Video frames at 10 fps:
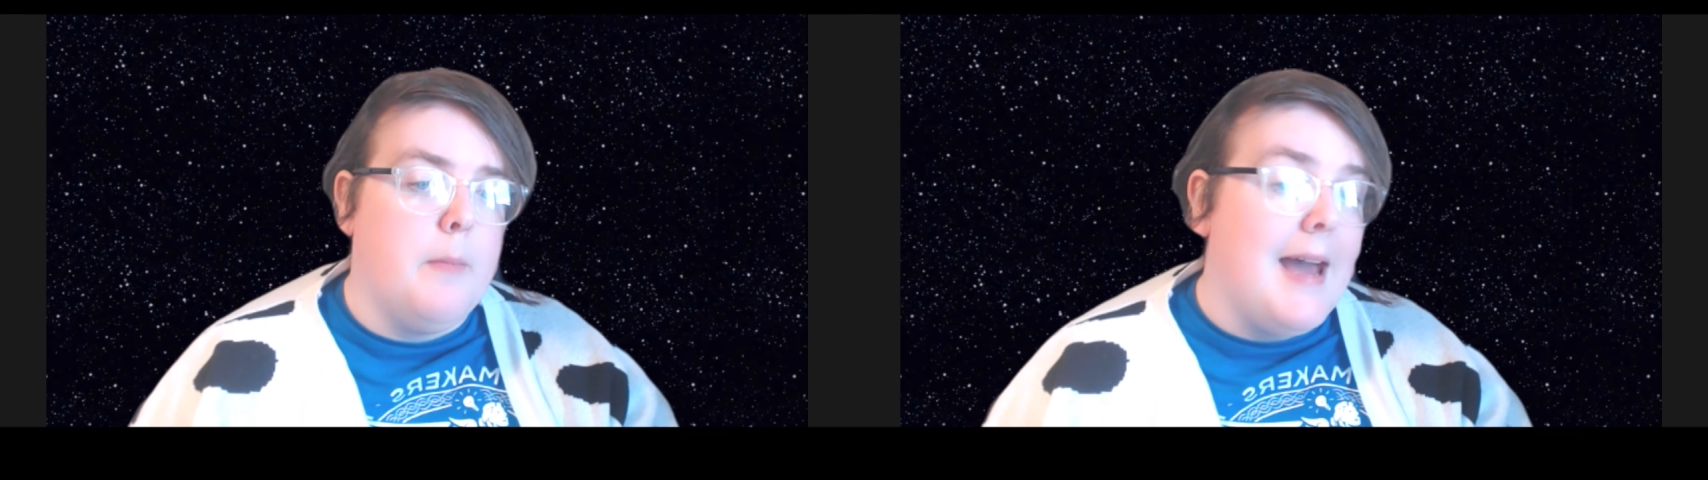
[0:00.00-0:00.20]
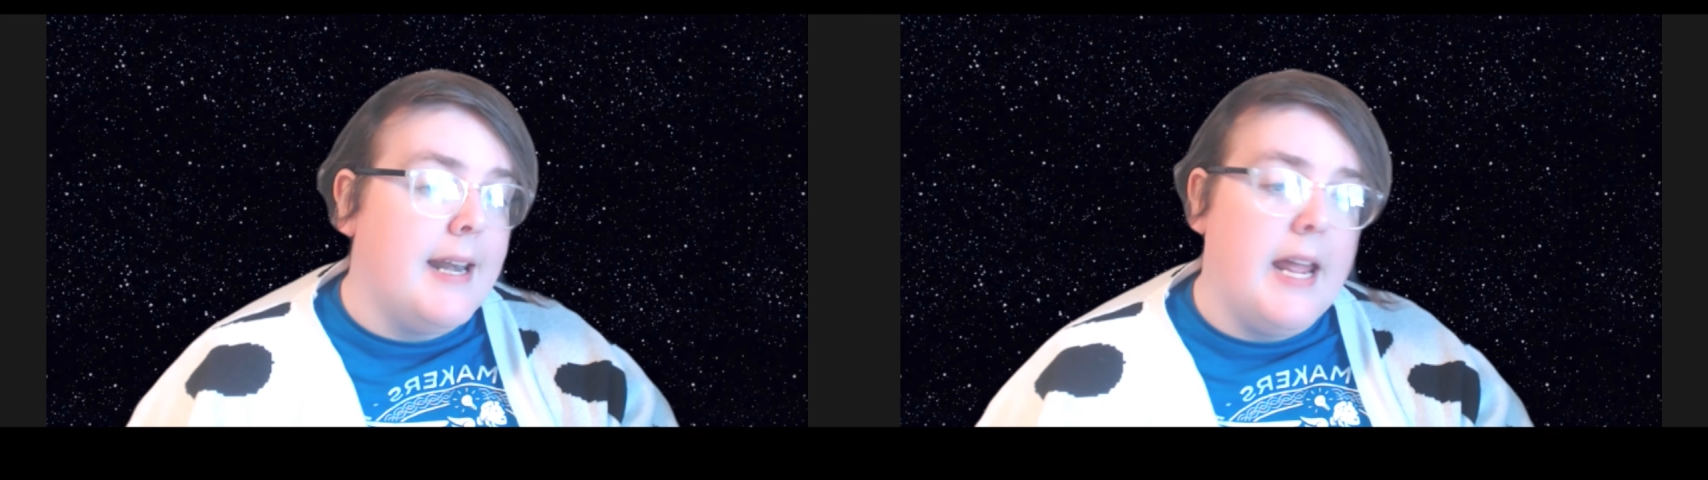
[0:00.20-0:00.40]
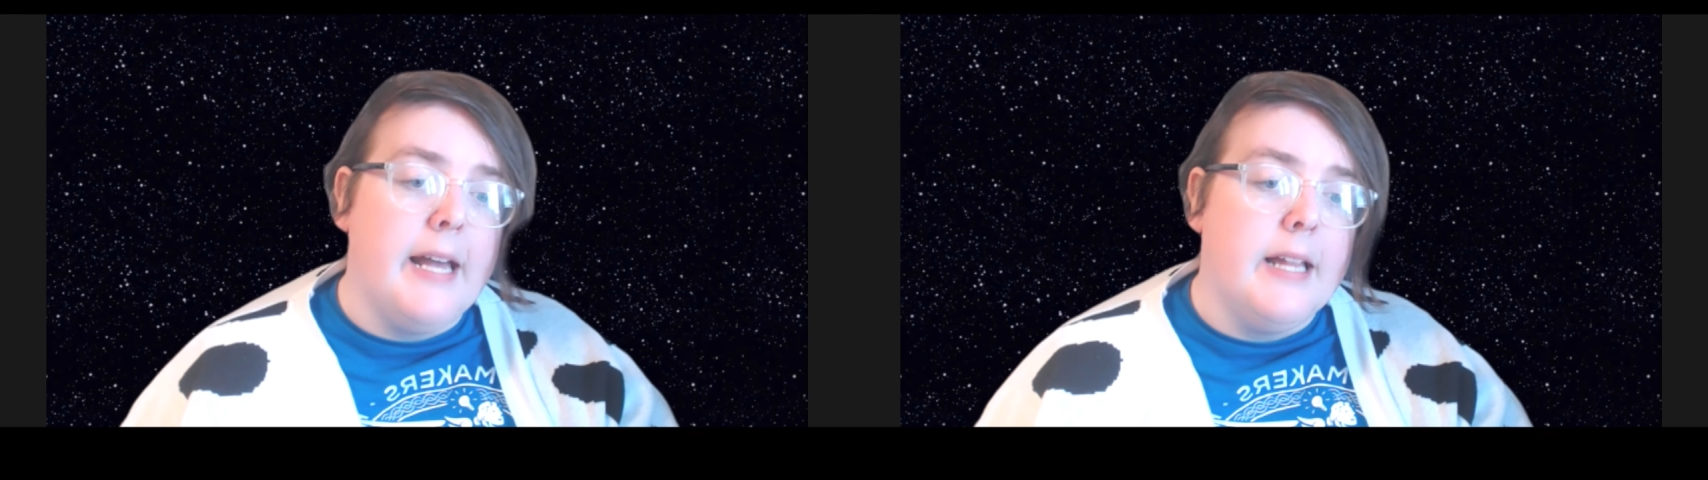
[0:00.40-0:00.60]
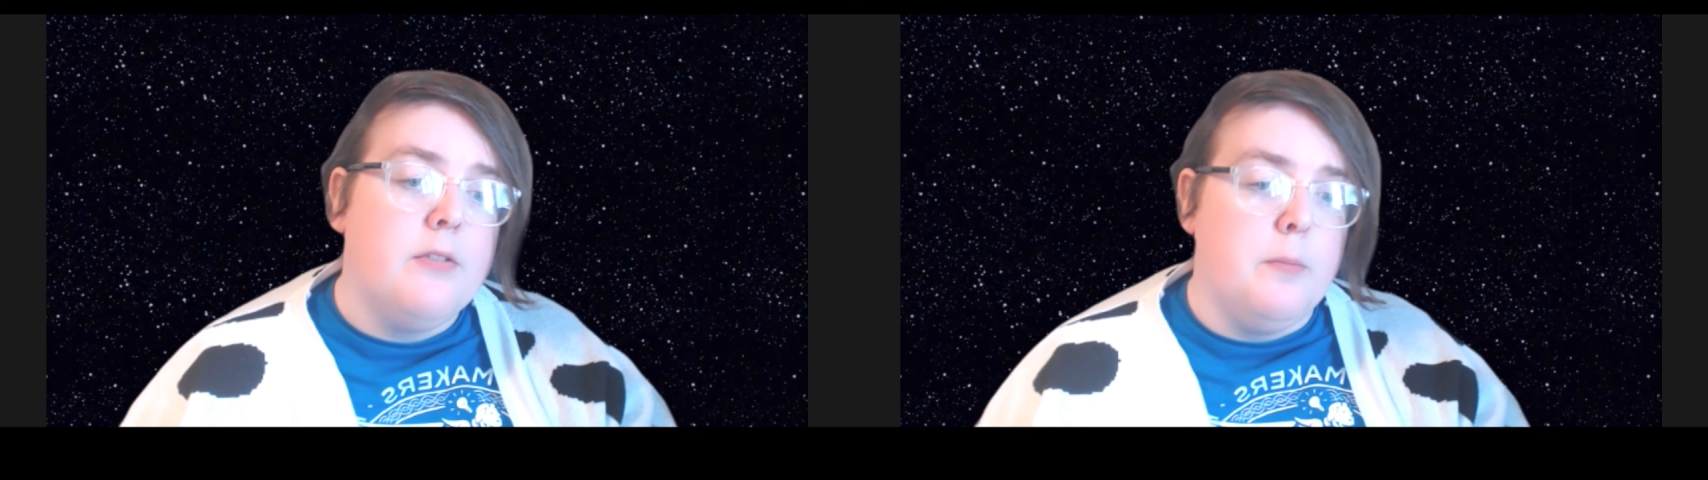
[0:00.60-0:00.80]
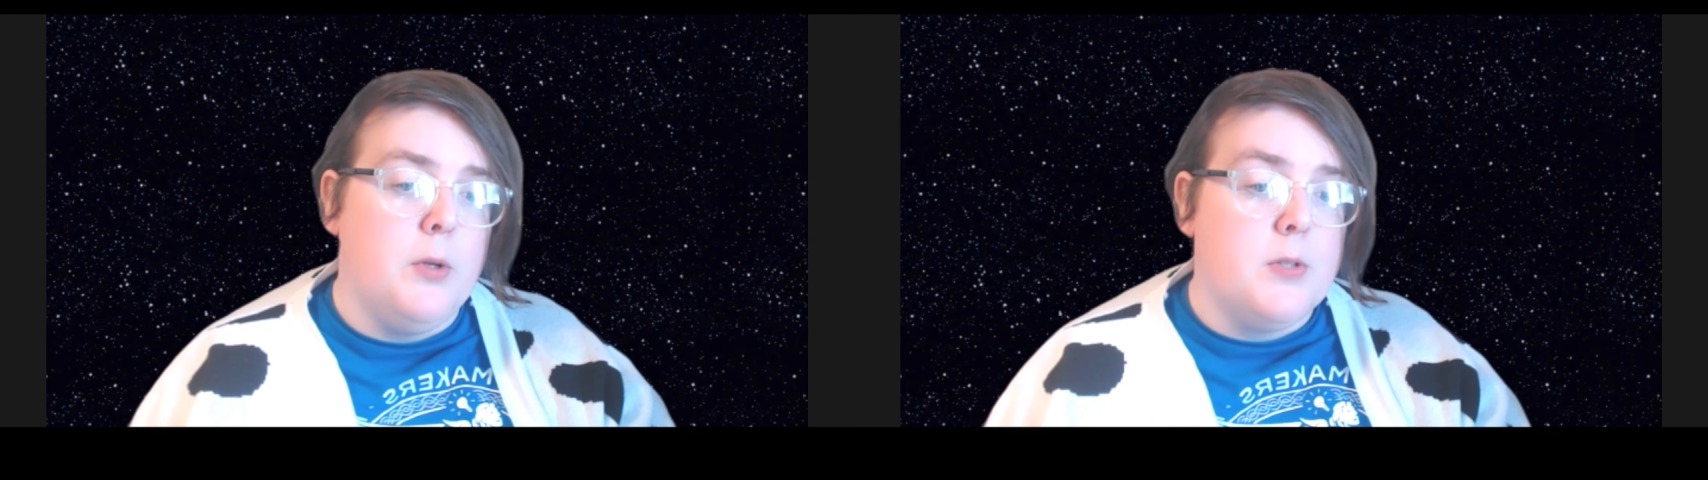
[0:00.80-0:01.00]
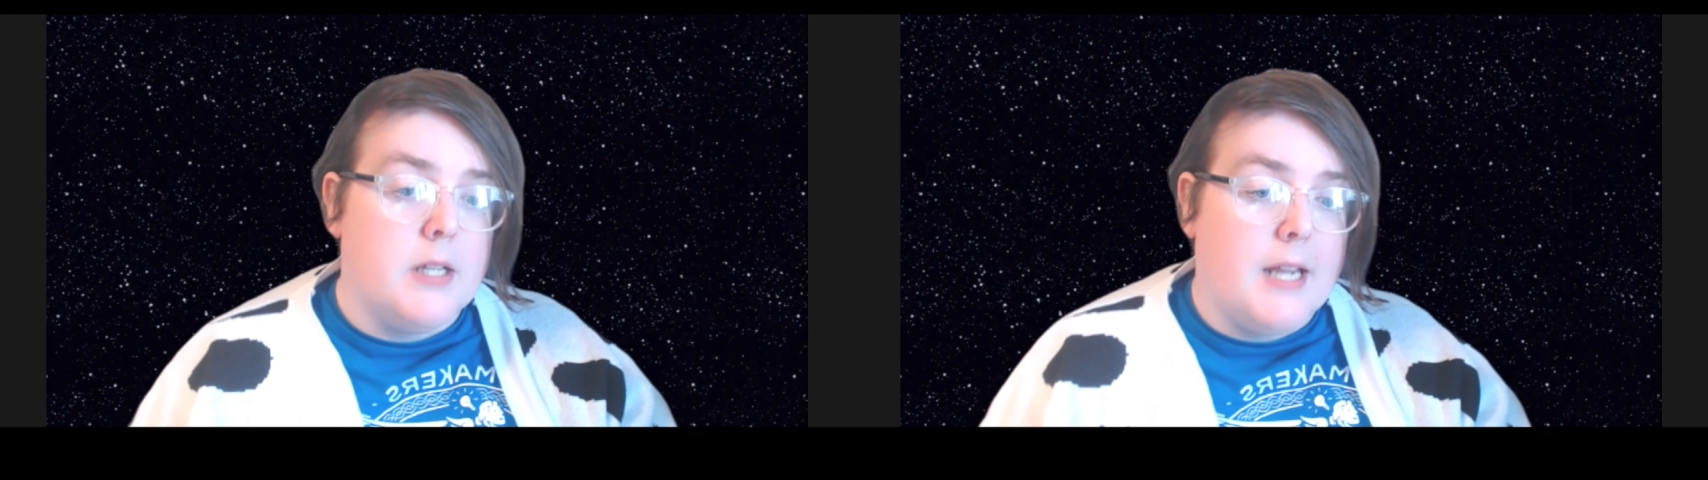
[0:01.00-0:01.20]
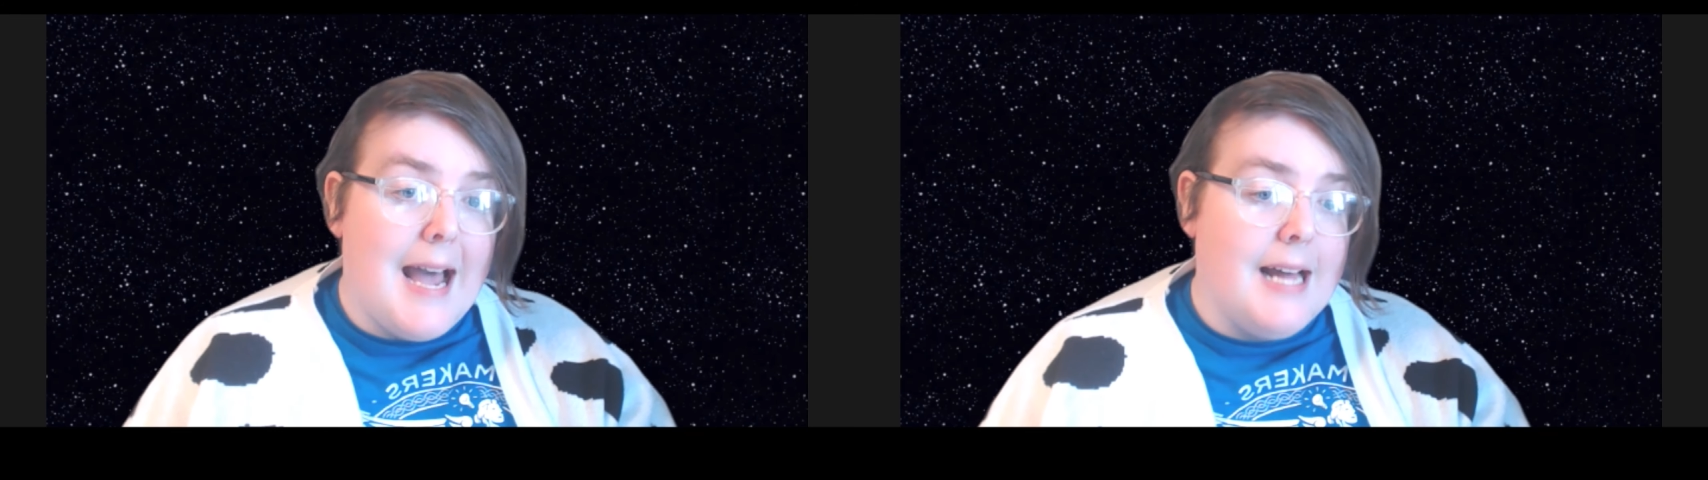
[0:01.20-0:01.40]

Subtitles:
Matt and Ellie for music,